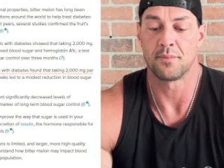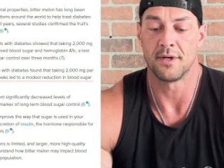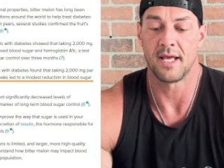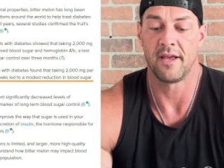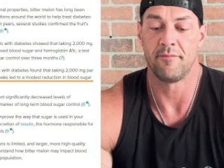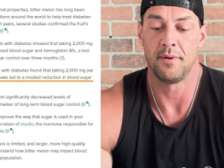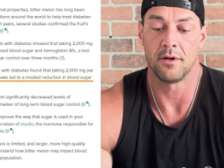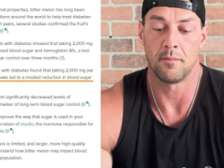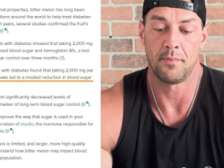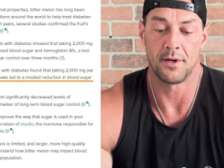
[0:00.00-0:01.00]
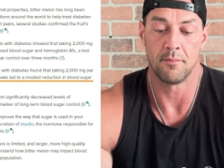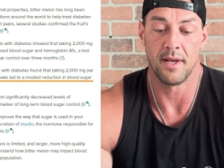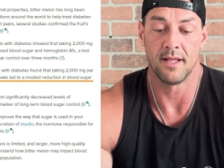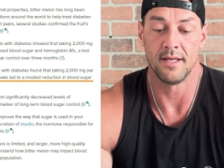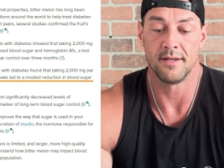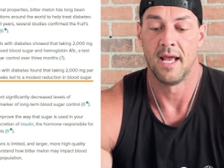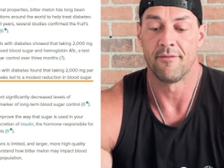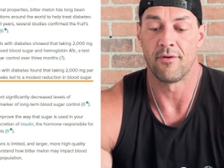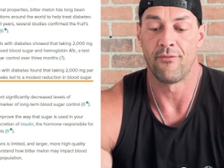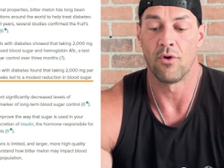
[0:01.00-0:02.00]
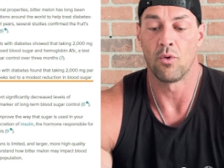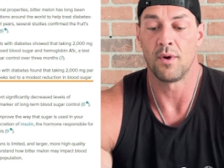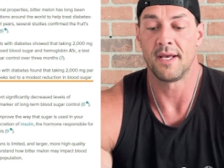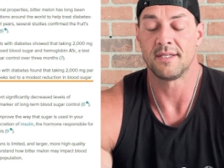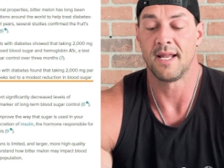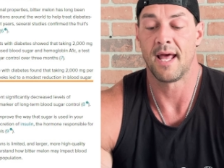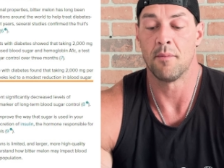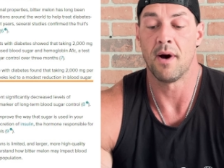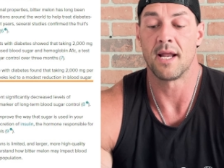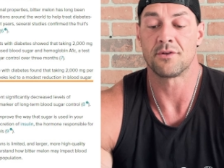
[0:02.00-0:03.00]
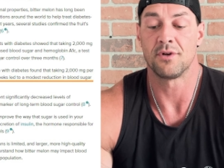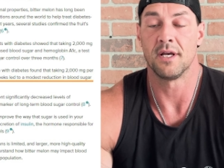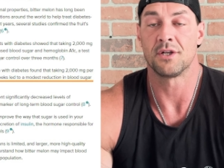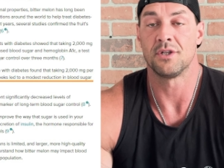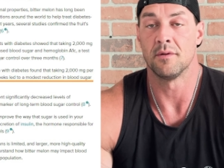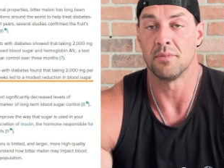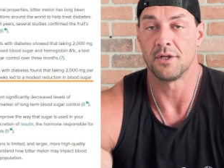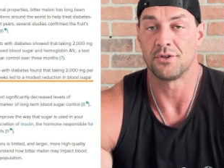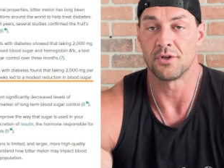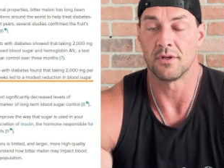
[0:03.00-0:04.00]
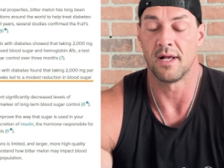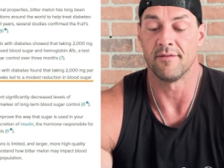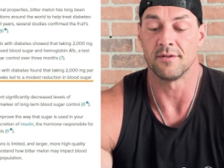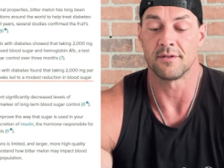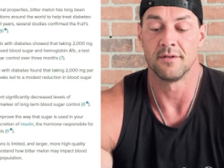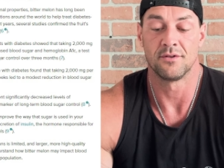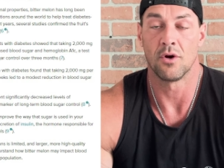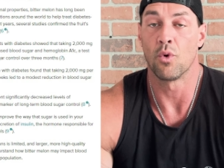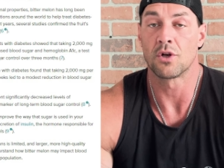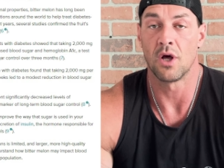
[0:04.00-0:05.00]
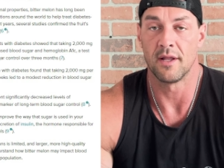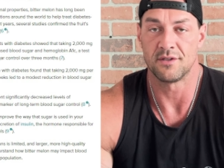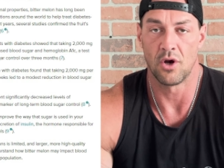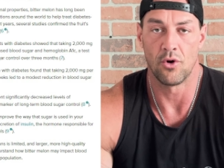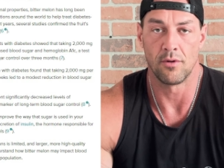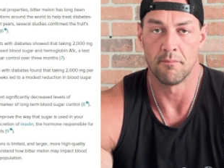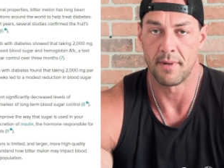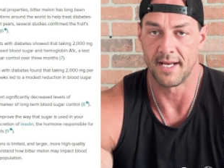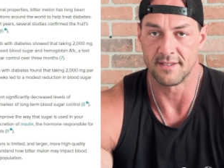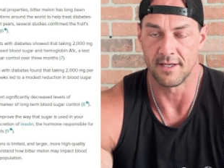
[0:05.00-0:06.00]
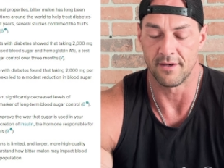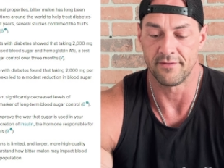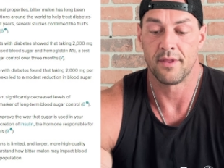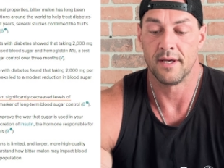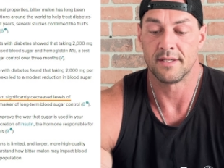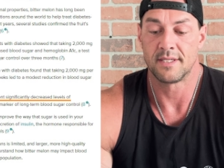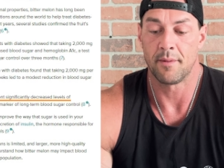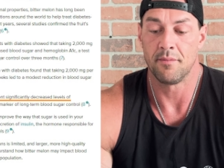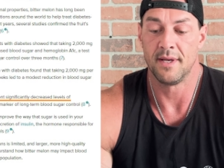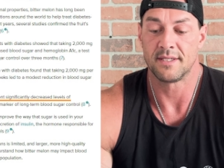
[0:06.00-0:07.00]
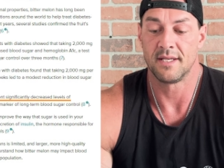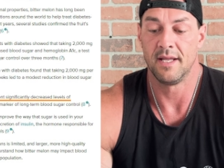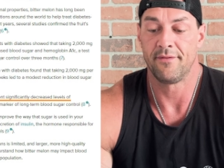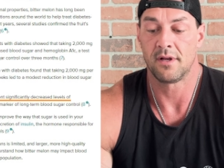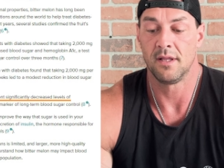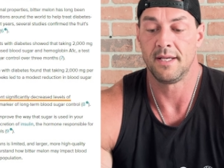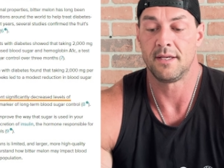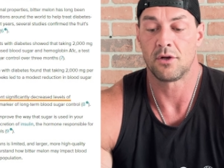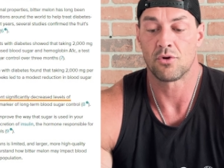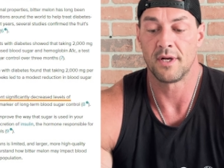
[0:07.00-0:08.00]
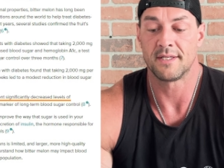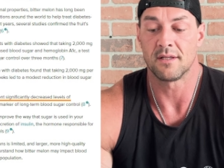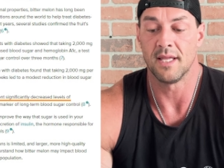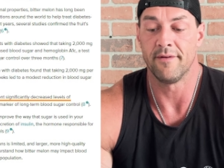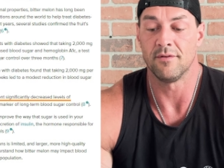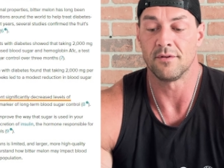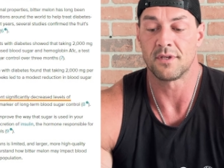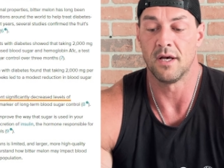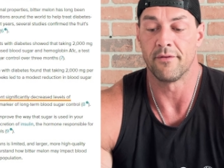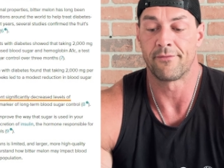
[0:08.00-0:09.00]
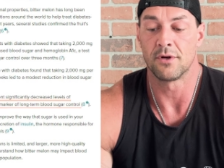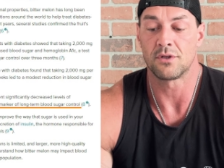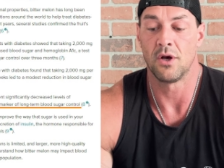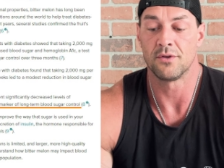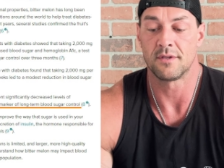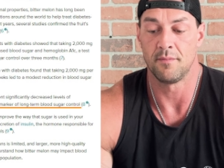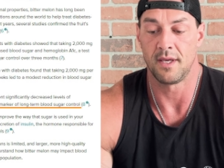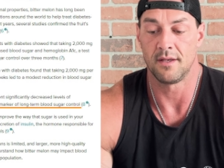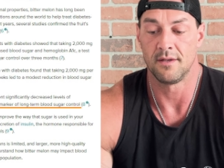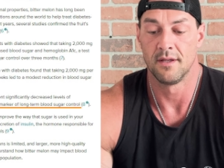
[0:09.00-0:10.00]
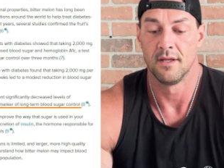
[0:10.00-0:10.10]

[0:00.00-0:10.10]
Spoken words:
per day of bitter melon, and for 4 weeks, it had a modest reduction in blood sugar levels. So it worked on its own by itself. The supplement significantly decreased levels of fructosamine,